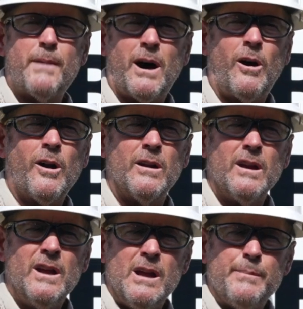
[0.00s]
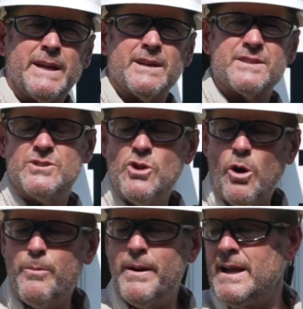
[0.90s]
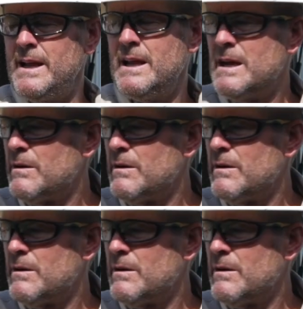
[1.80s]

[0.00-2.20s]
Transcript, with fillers: my heart because nobody